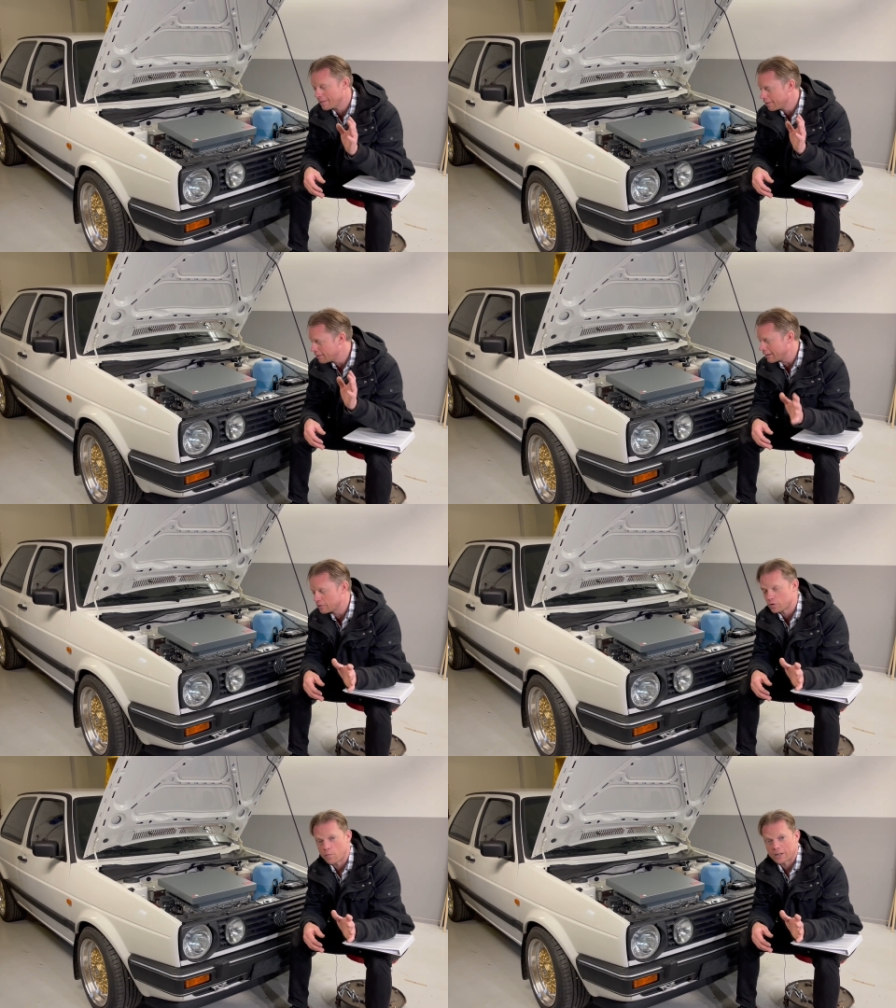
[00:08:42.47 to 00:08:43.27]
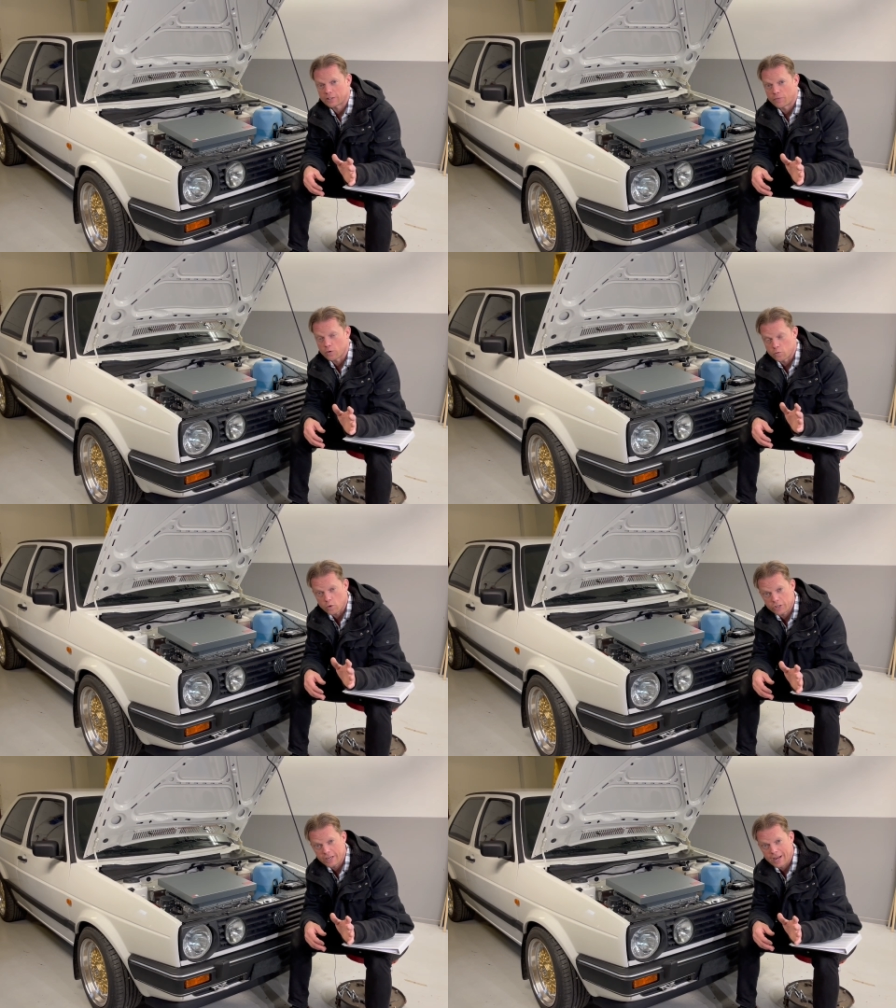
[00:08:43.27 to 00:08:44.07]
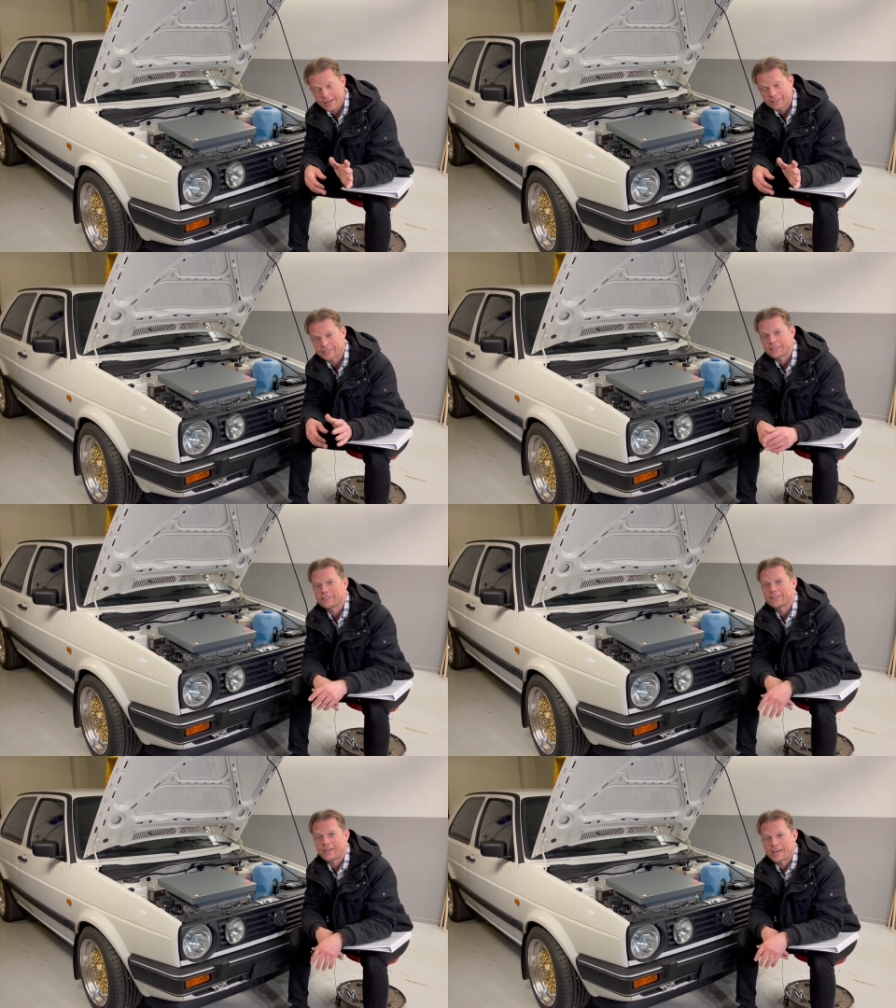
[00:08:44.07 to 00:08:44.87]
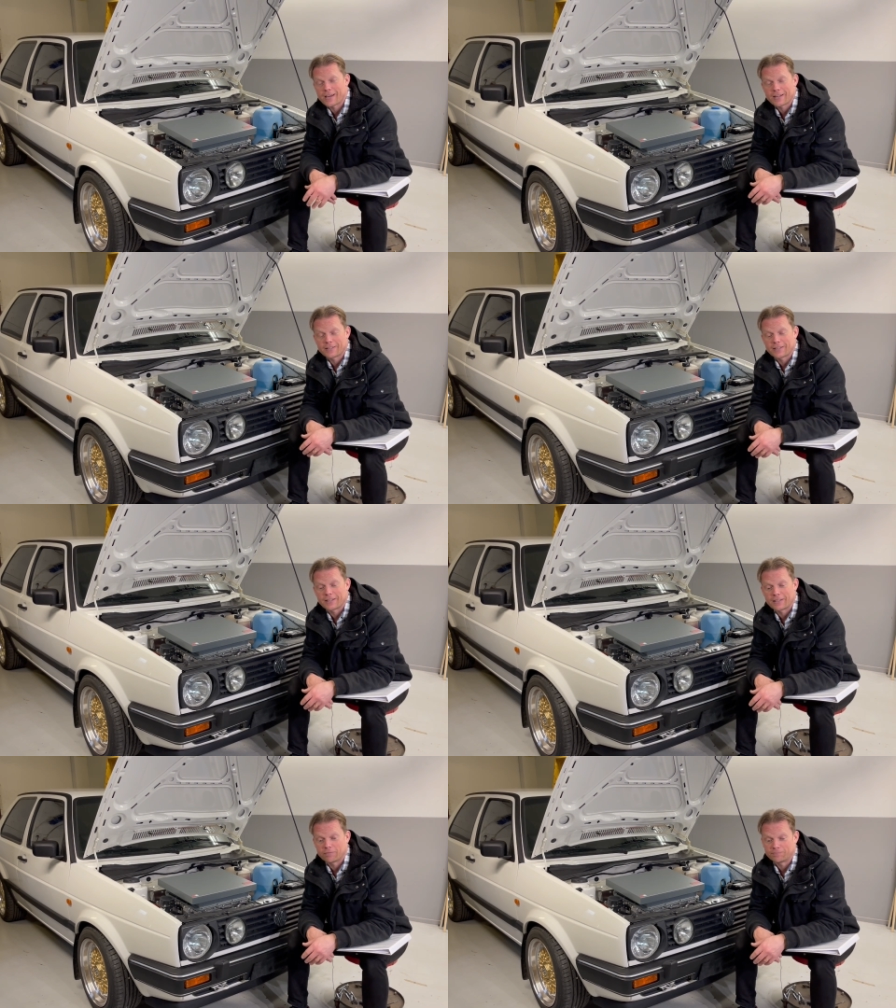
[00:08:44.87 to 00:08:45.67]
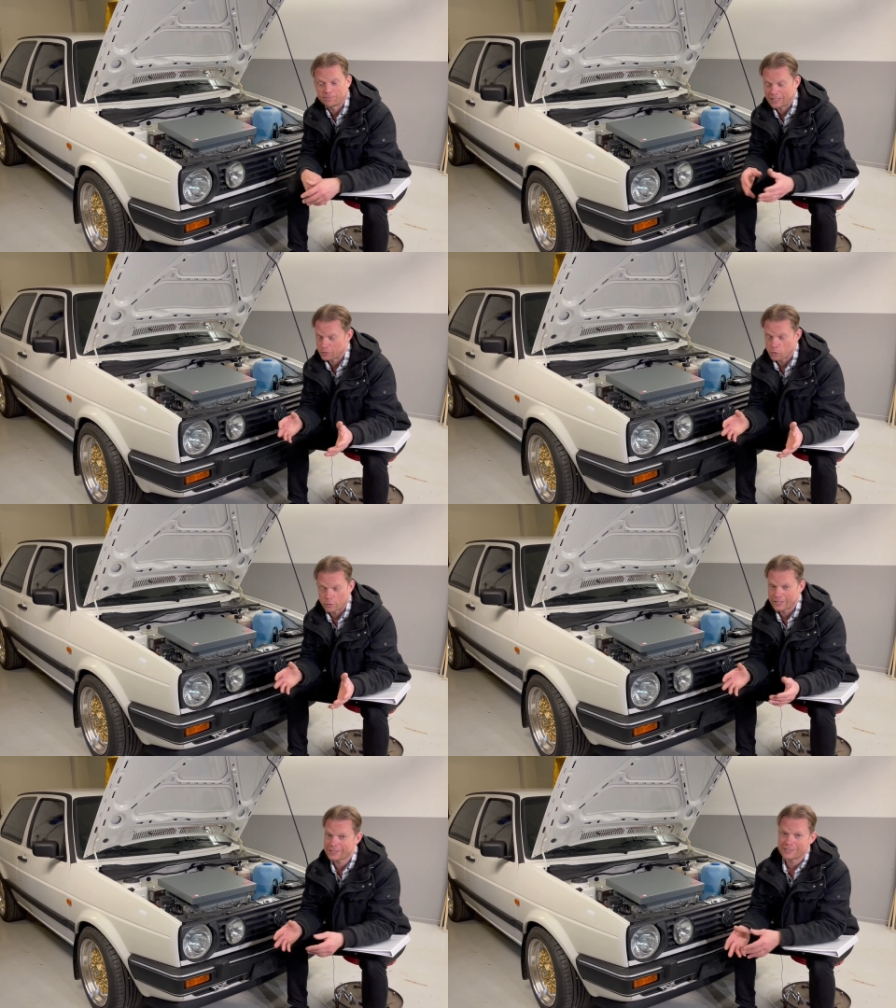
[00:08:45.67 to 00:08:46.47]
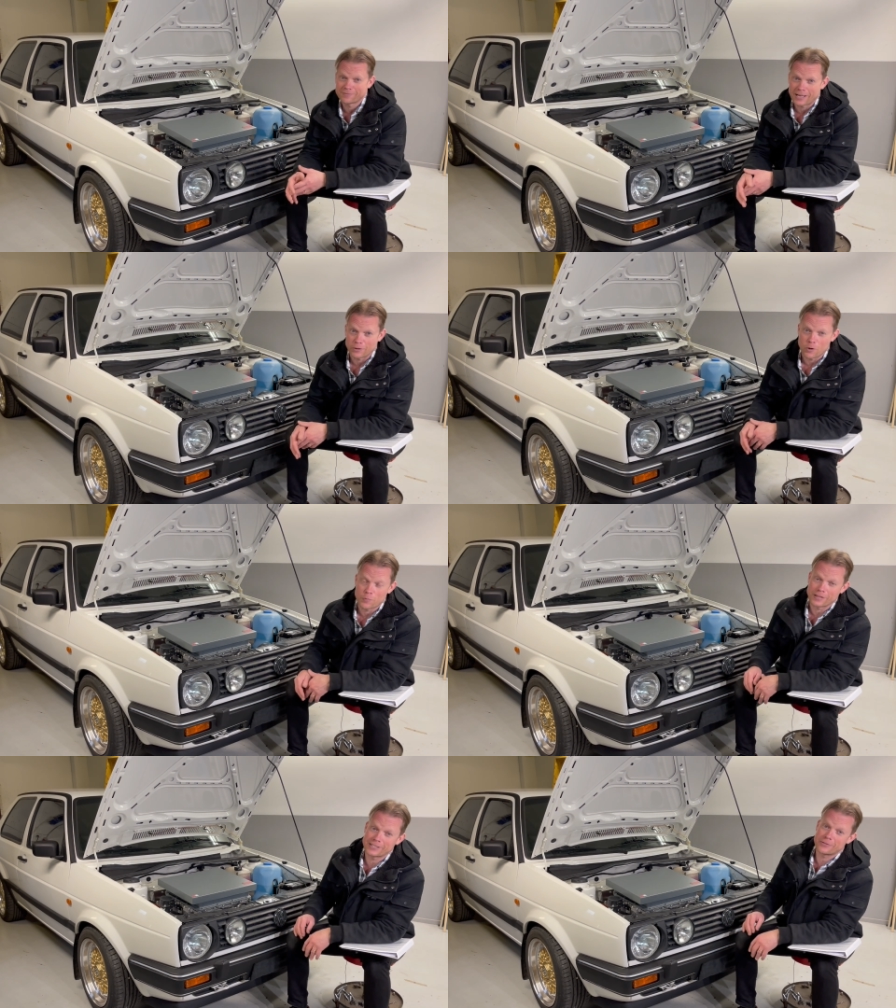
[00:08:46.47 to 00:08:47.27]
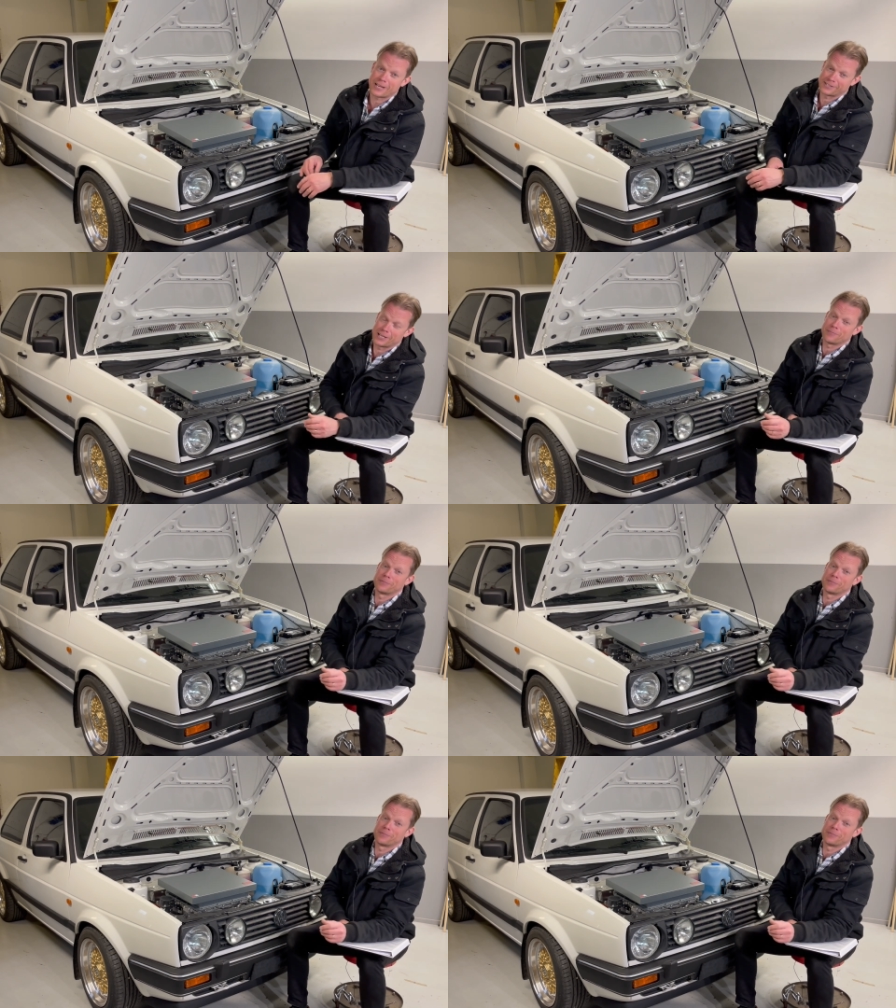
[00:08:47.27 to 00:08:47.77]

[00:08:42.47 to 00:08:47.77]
Thank you so much for watching guys, and as always, I hope I see you next time.